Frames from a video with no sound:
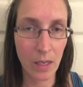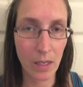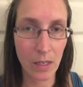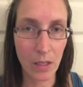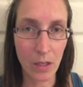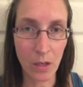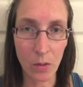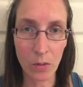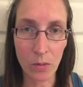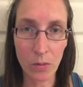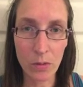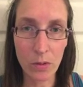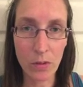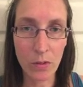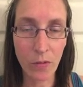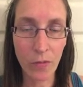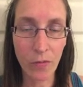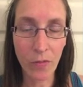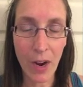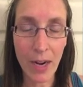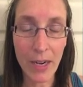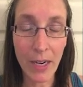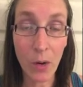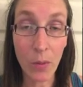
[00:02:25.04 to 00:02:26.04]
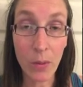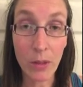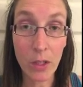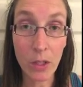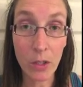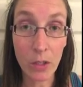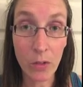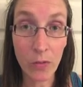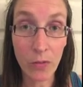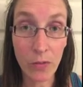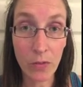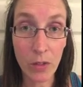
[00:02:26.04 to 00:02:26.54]
you know, to find out what
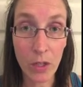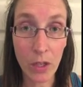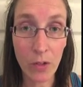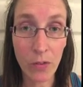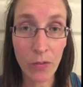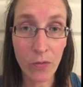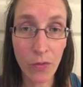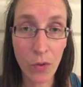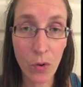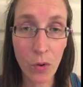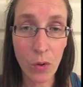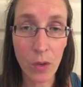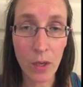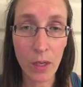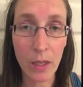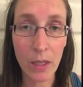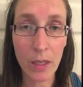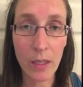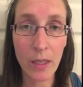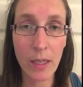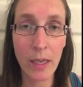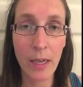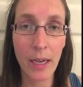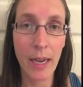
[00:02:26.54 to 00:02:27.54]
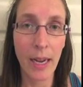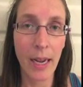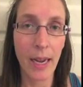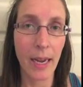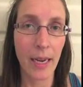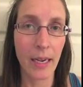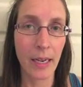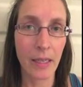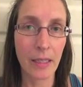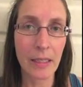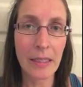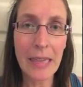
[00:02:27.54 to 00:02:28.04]
they're they're for.
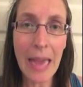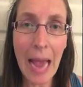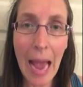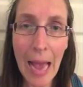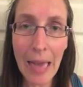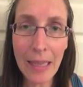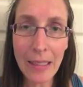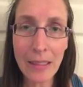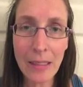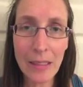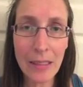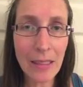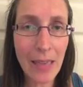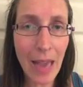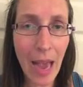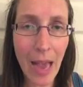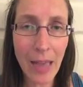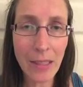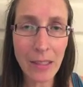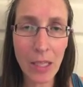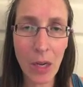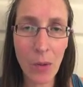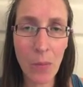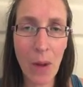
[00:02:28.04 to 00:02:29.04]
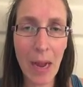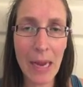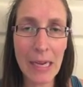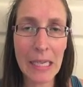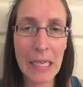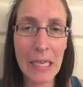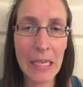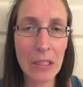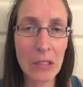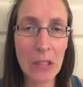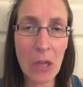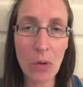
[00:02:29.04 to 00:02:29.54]
And yes, yes, oh my
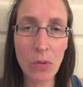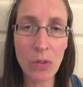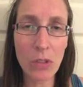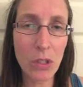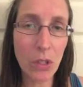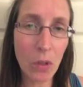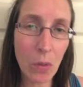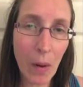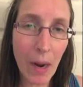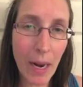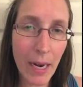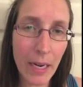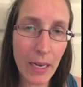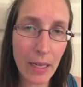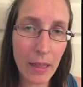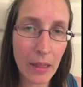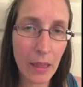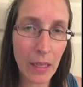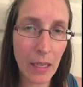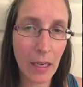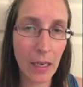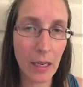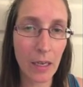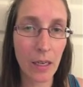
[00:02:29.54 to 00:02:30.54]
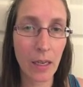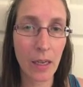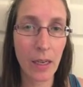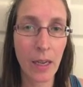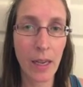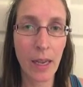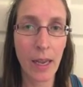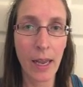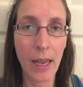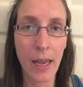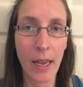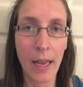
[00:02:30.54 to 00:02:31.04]
keys don't do anything.
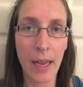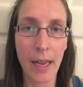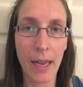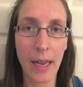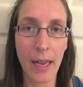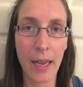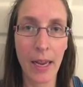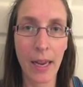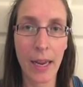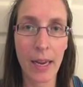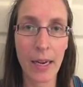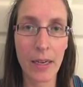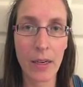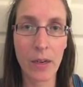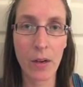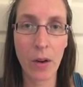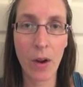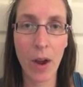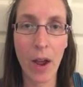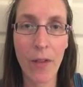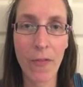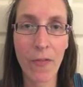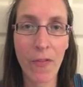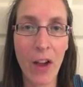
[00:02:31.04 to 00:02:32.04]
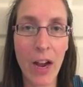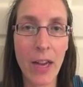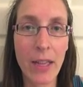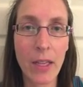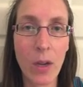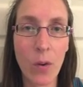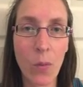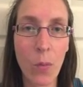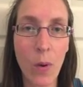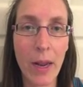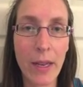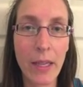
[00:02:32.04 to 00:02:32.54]
And I find
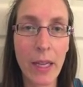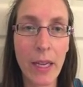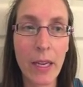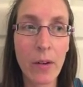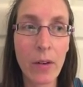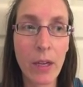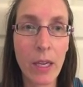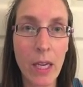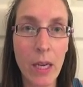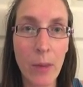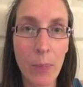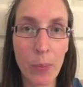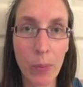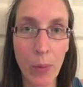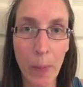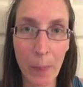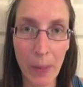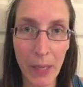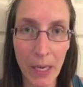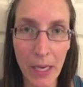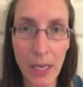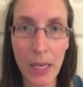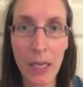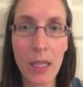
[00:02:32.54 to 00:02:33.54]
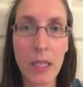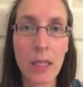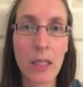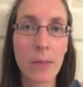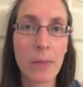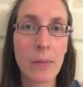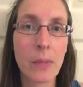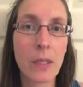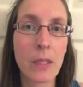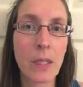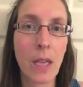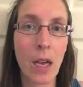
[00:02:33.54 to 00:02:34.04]
that when they keep repeating
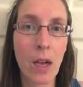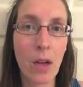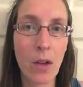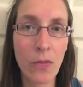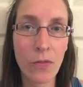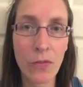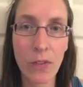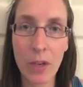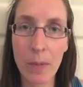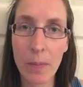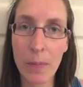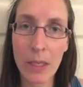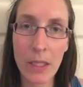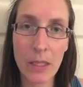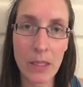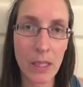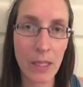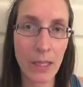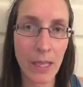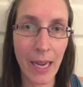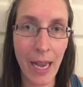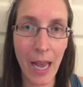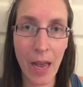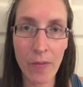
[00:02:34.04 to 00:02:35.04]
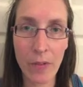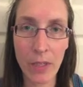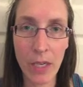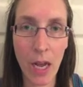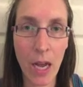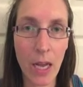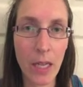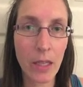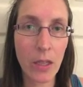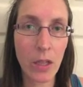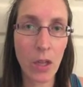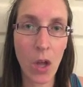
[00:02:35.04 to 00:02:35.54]
themselves, it means that they haven't
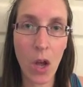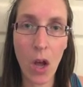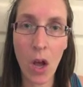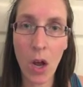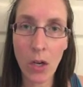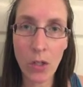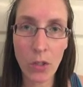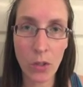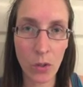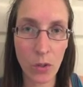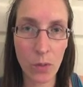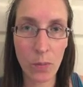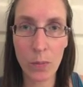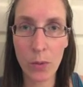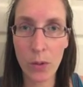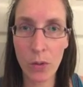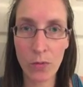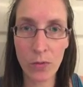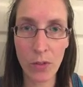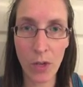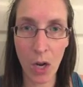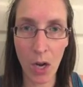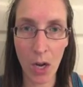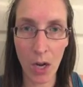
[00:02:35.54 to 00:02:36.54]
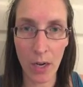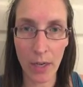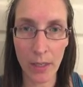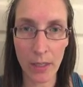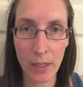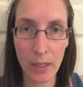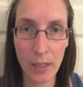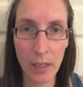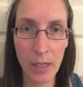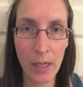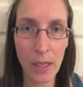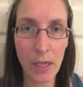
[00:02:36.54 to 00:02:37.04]
unlocked or moved
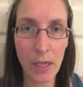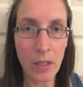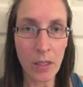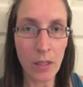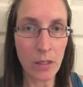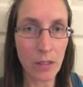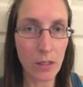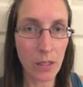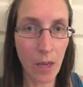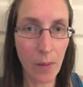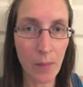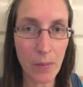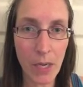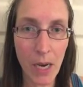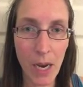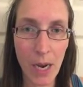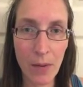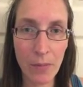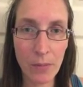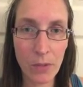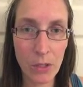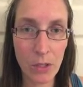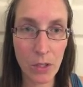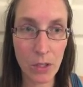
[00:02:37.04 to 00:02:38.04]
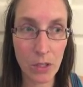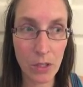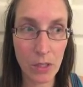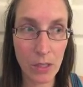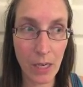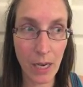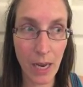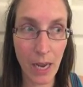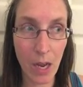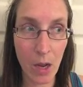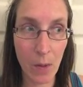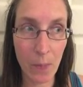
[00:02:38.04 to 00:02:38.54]
on. And sometimes
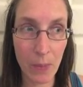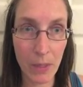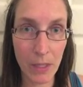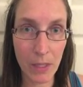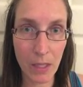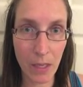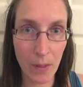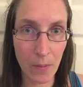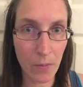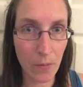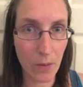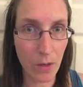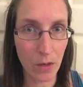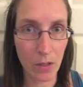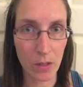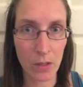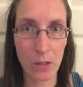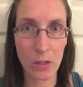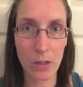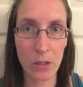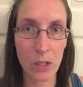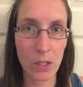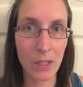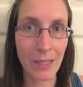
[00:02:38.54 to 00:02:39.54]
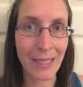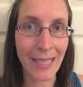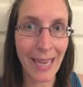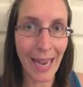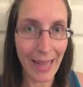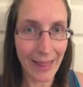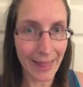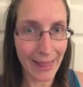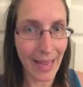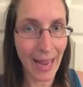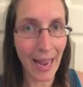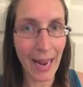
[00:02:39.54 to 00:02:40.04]
just helping them just
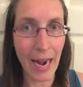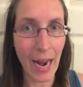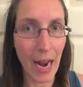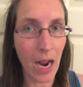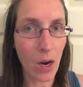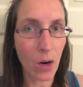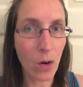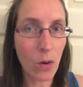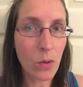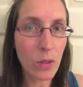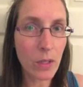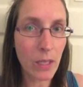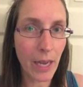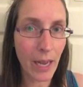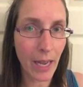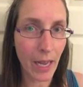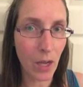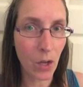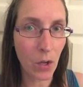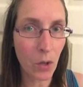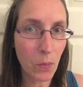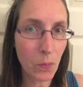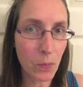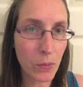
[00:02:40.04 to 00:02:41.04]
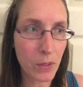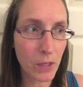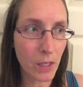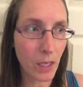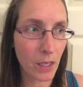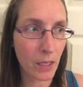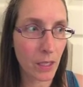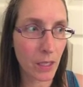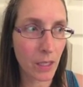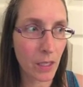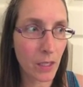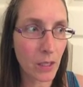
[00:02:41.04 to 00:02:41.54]
get that out helps
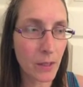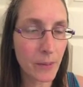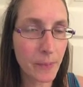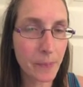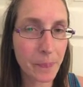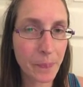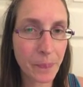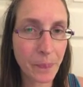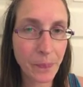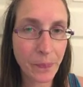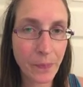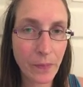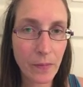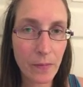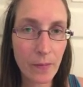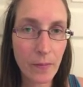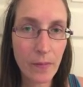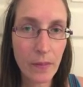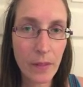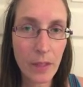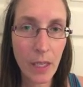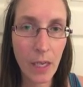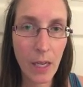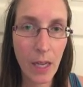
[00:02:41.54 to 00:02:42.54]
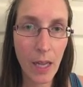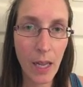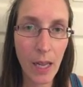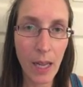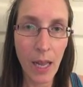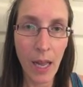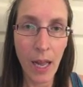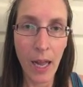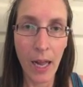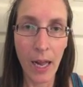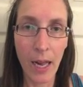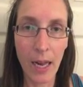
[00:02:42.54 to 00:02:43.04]
a little.
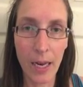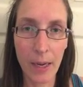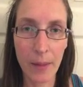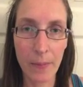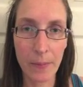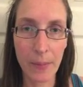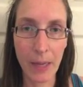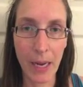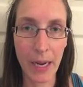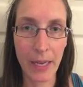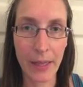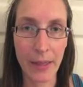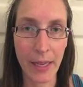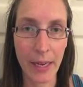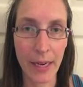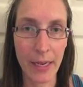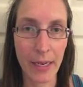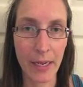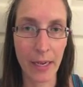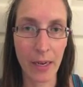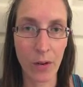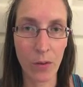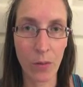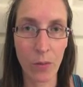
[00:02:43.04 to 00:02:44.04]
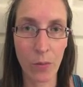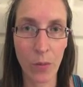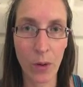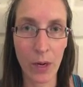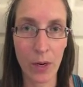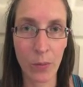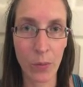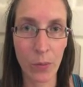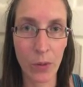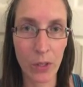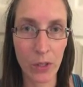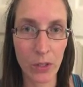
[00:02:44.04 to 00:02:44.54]
Um, and then
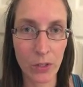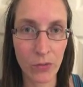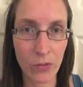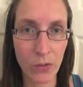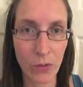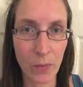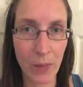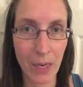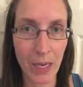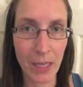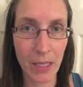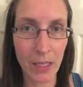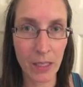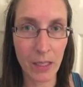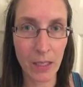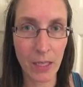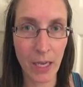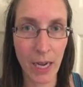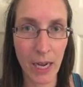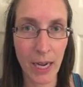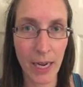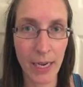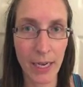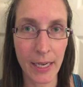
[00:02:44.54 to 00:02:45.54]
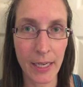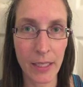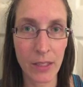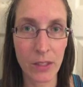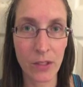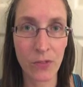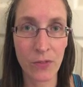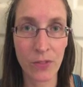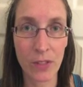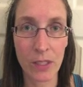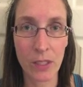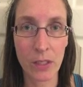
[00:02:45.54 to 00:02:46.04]
what works for my little guy
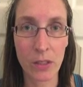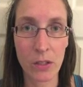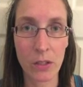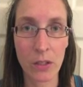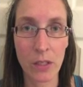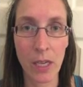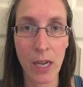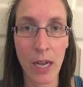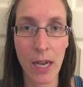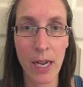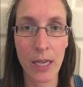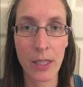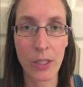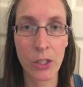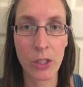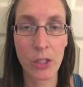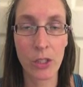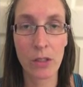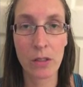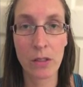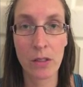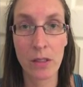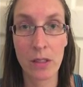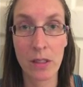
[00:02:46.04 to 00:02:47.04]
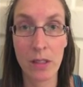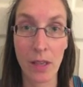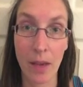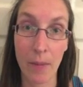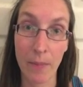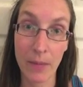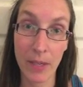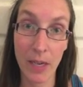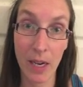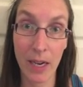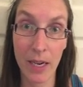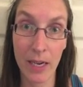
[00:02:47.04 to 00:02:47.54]
is physical touch
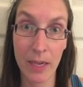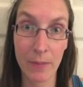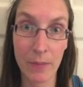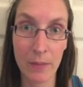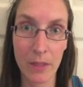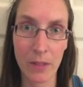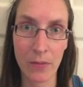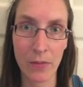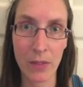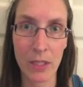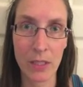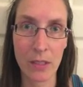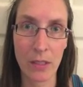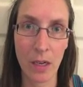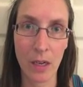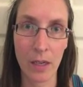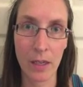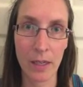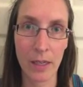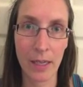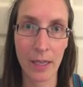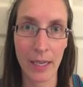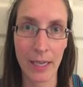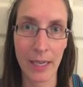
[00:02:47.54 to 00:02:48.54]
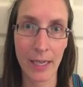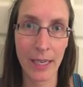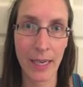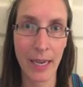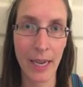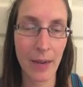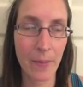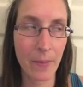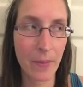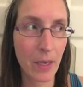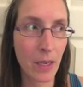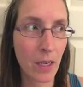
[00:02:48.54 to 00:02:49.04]
sometimes if he's not kicking
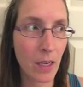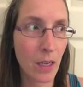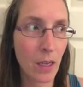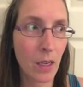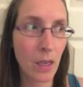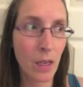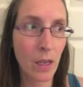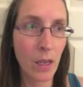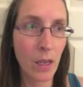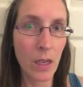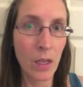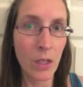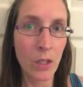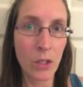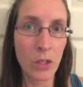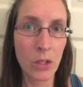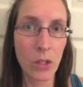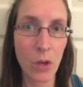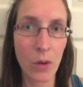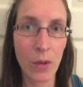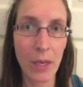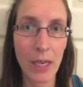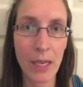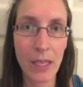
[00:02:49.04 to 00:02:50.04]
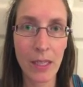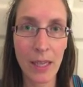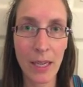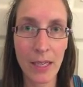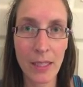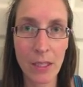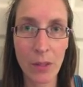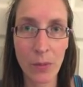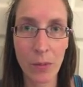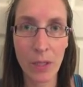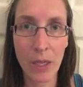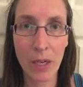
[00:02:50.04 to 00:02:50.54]
at me. So he
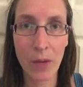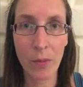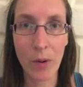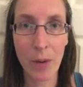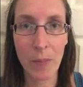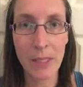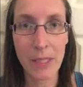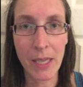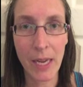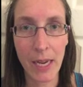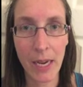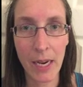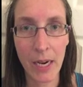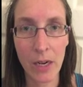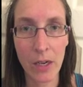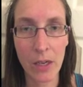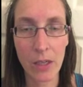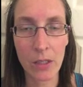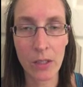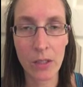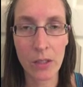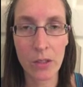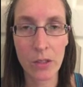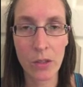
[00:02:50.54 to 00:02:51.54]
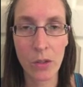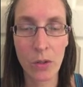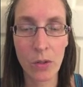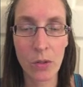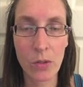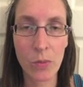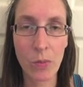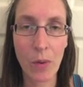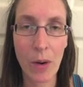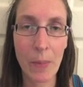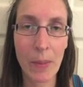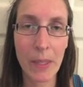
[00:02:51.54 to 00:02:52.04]
likes it when I rub his hair. So I
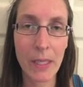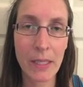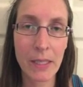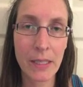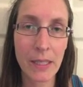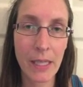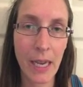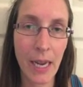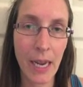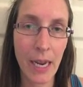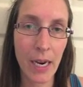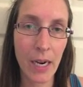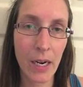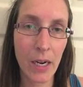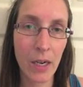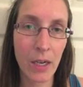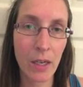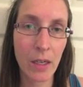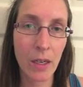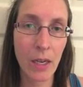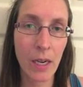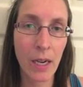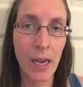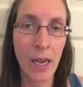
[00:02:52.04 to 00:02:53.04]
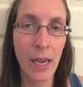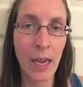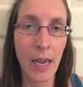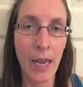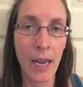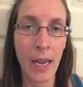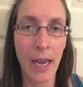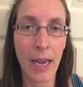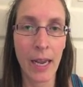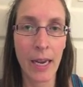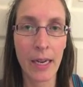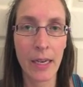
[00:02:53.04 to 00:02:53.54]
was rubbing his hair
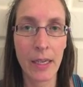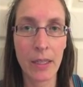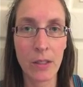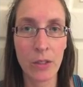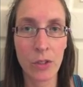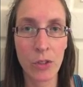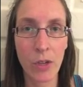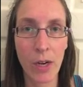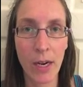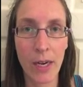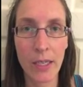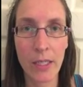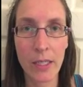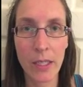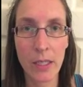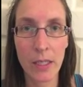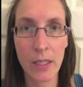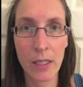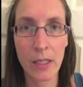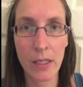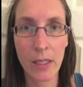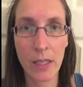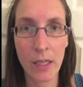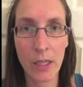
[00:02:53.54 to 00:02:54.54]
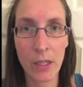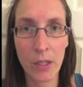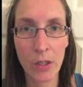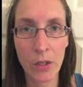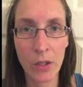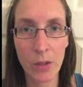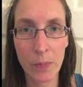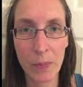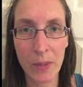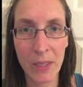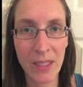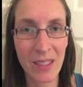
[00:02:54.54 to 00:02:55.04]
and trying to
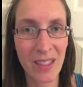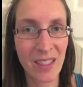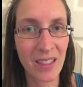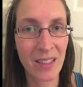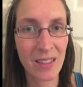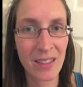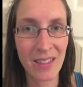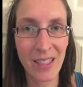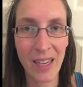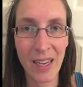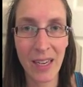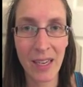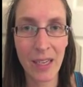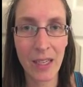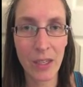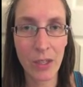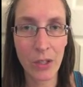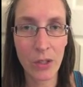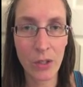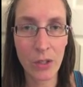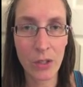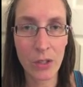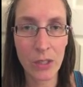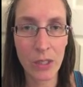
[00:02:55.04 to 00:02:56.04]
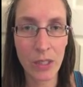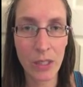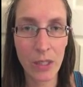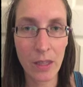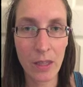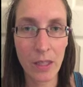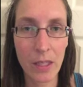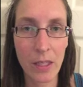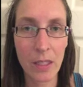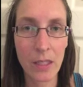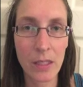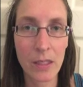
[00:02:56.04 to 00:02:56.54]
be say encouraging
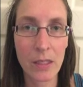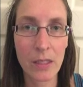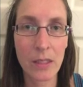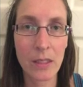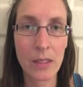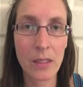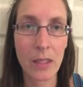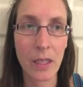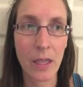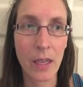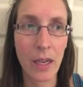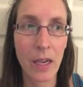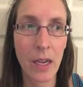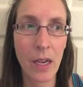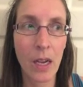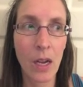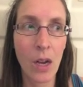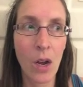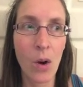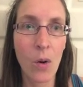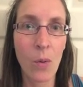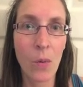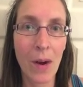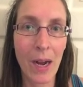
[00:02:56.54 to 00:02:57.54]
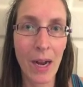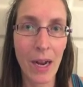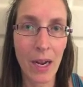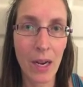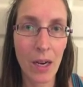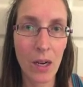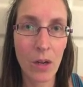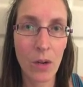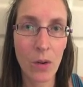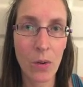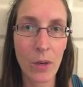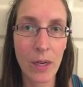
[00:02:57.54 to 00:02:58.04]
things like
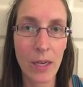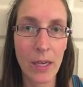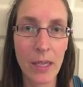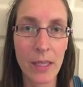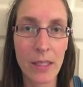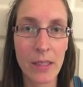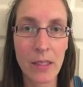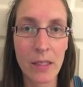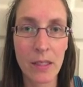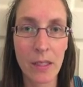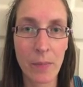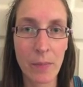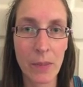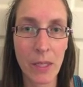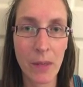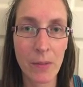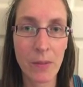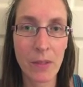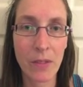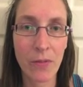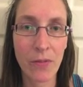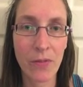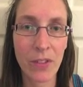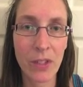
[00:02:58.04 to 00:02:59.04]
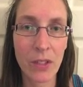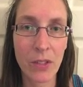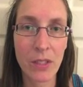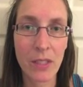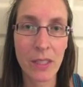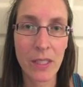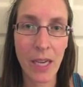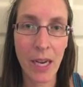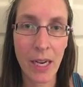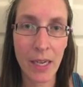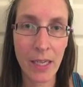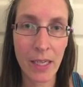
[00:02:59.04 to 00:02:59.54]
wow sometimes it
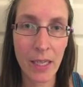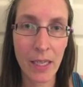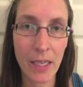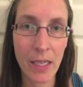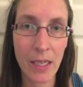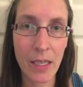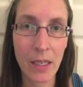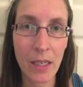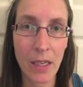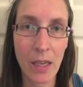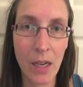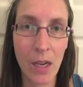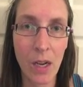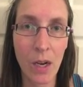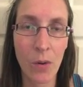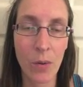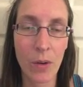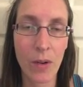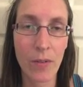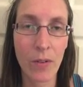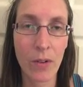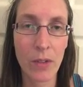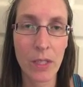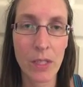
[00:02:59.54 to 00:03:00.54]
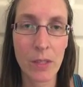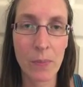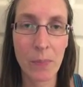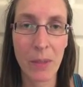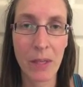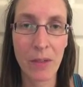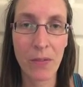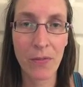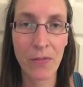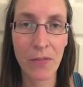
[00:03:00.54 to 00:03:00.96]
feels yucky we have all these big